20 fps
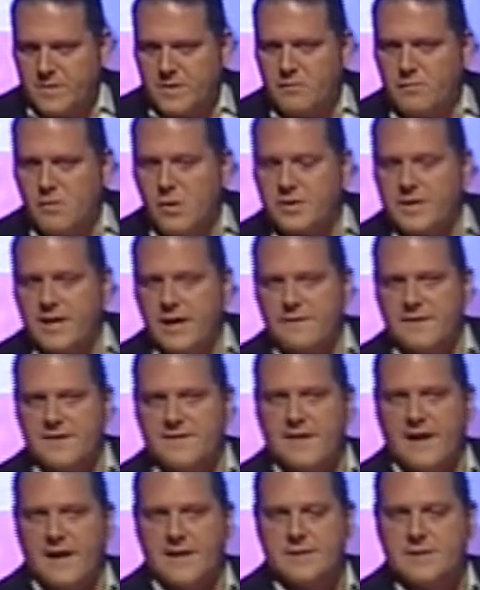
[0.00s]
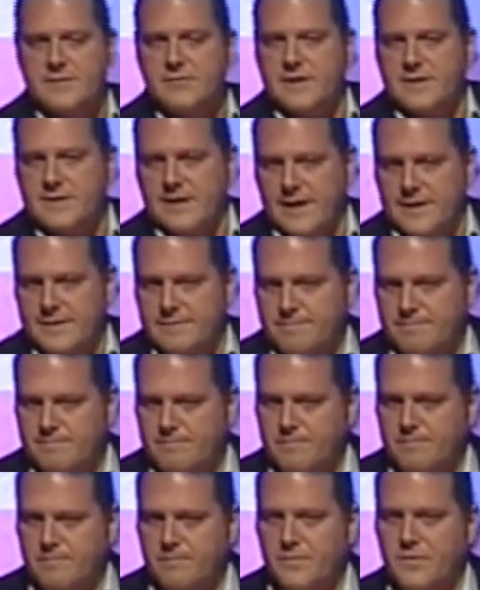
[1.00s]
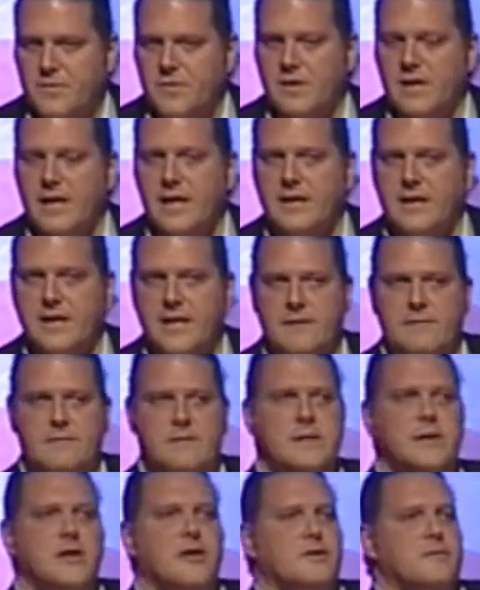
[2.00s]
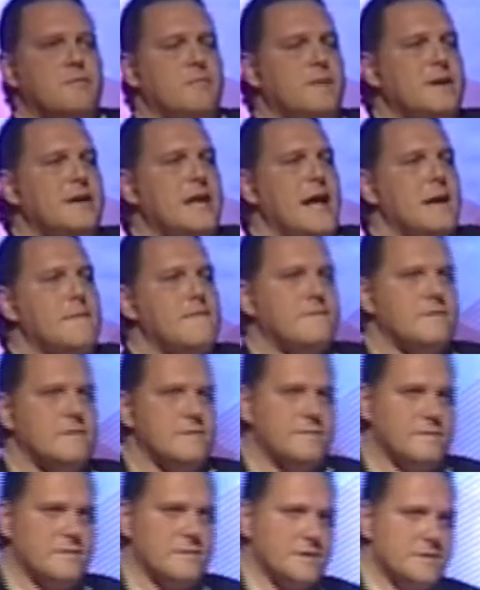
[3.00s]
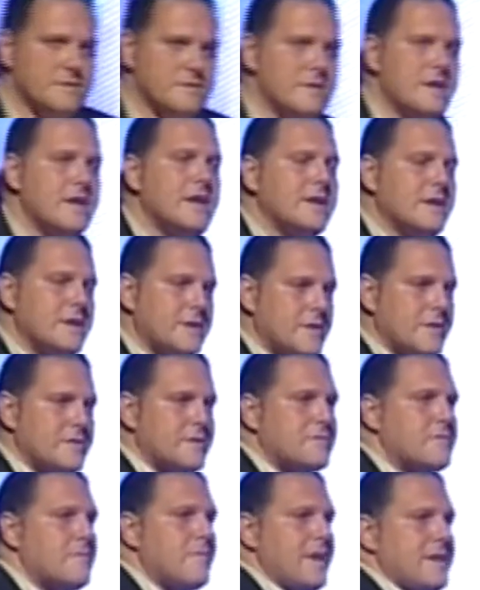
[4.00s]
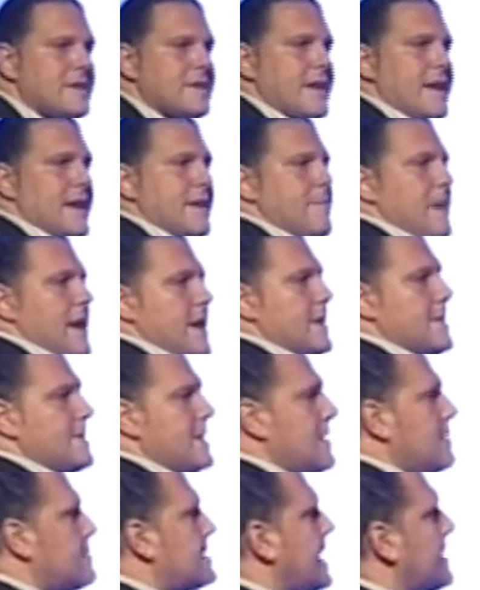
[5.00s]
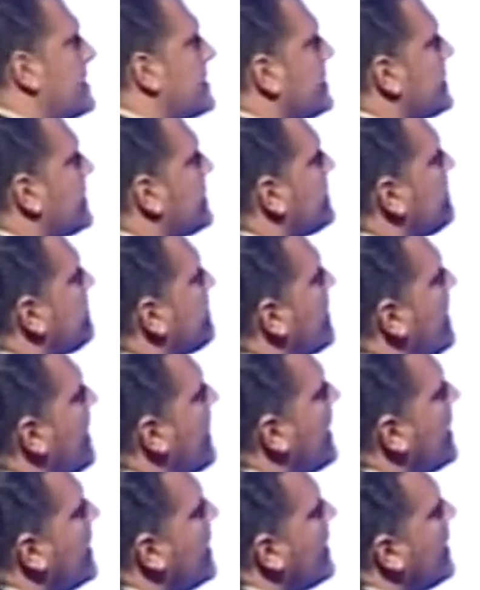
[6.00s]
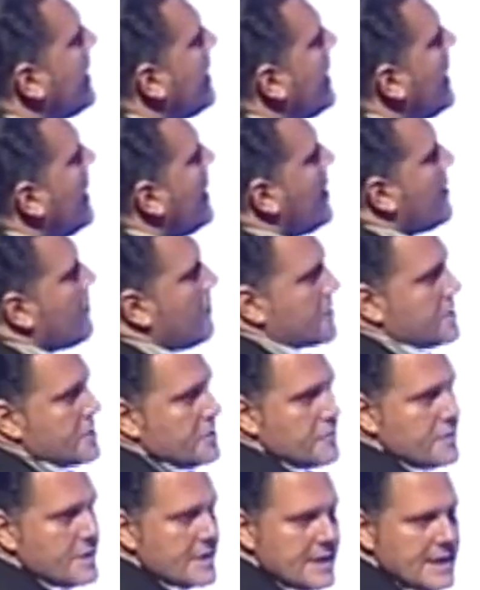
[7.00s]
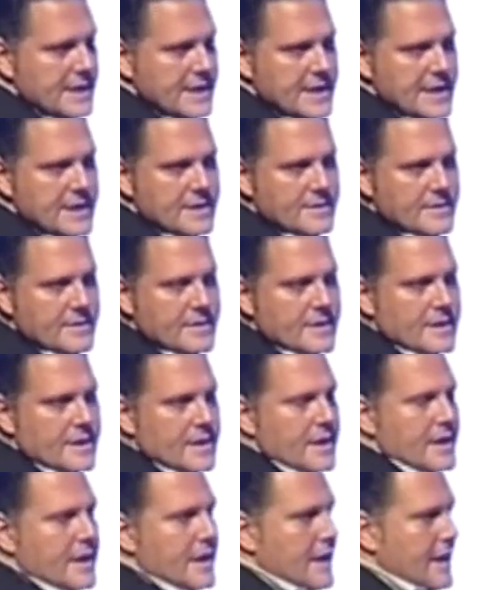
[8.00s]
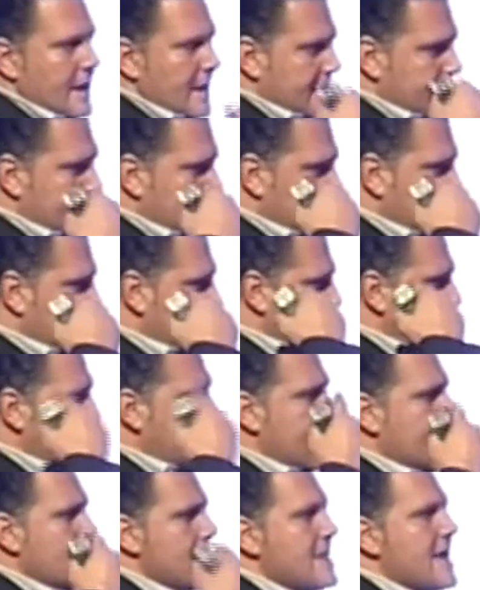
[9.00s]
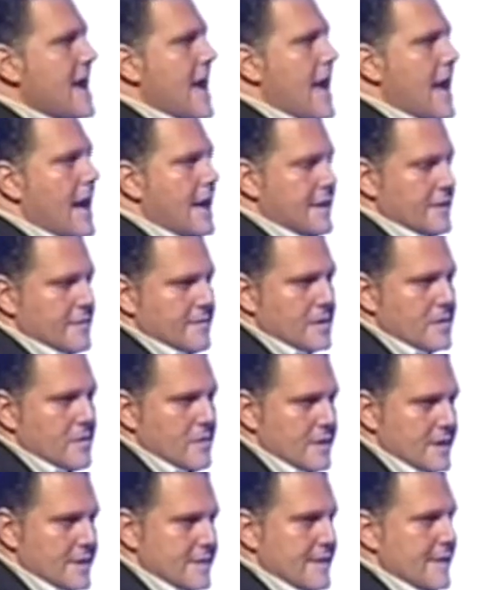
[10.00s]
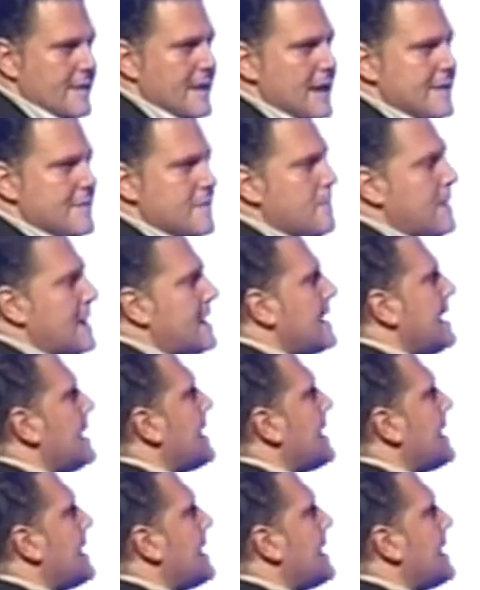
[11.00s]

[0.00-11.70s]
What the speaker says: you won't have a site doing that. So click rate will not be helpful for you in order to maintain marketing objectives. What you need is the click in the head, as we call it. It has to make